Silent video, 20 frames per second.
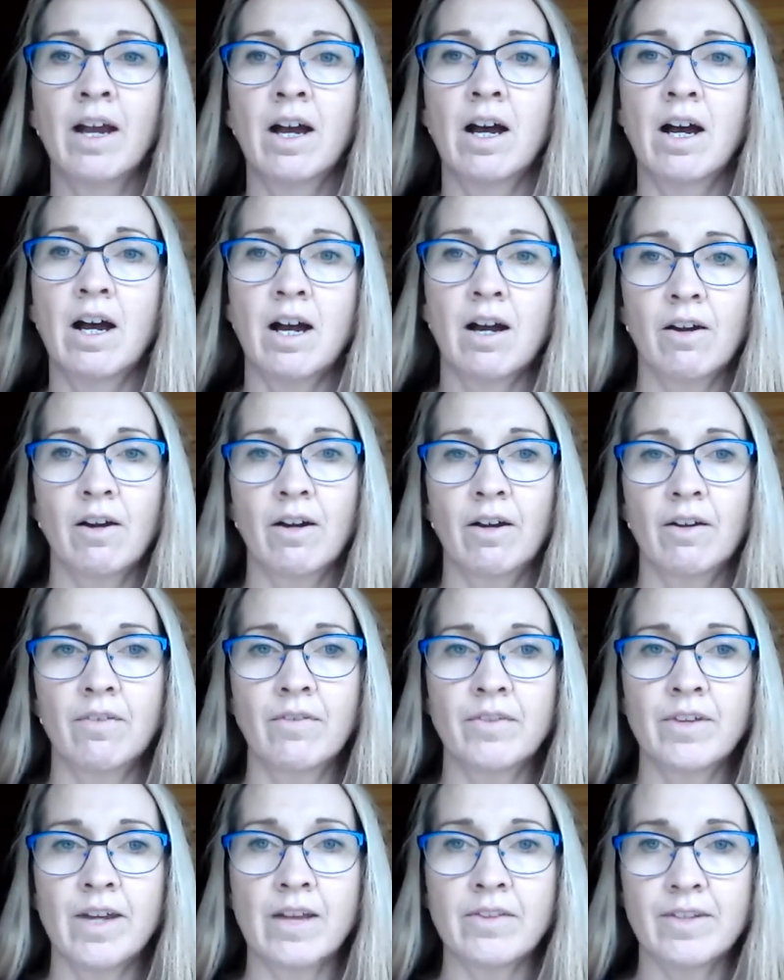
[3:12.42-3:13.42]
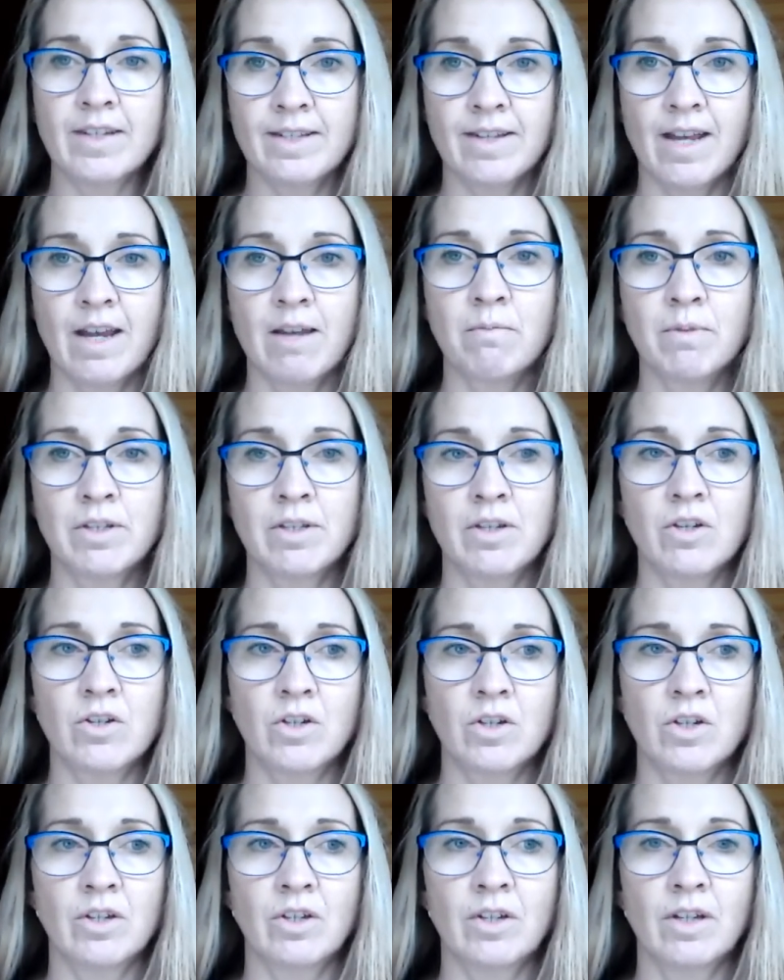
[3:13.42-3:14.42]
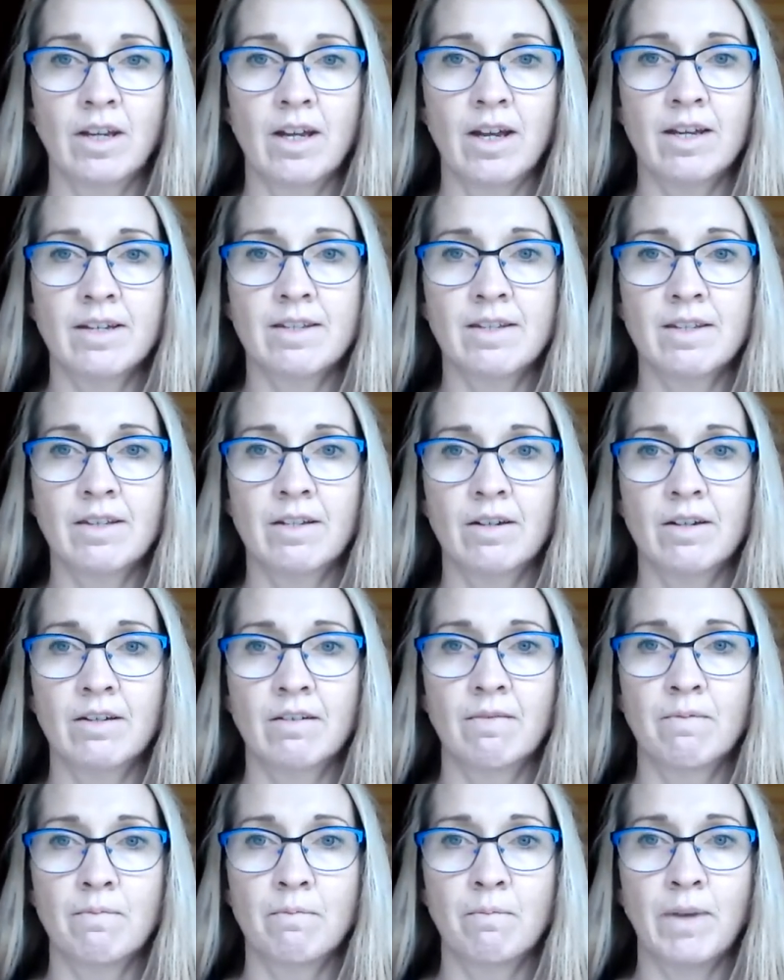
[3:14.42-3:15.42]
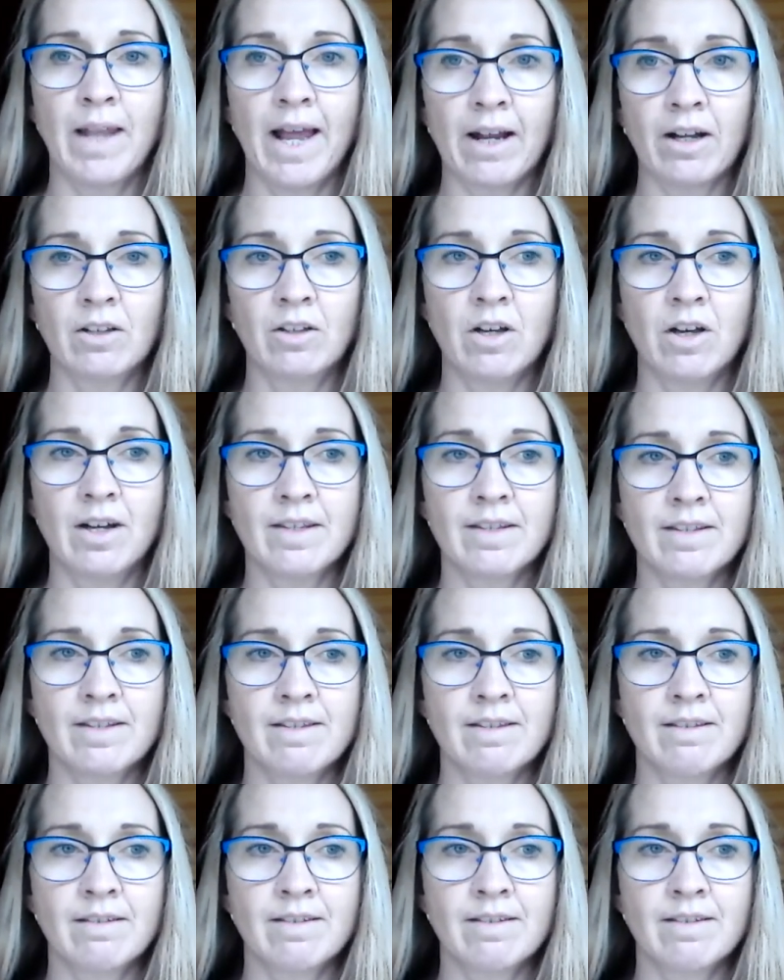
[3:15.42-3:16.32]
are at the same position as the black lines.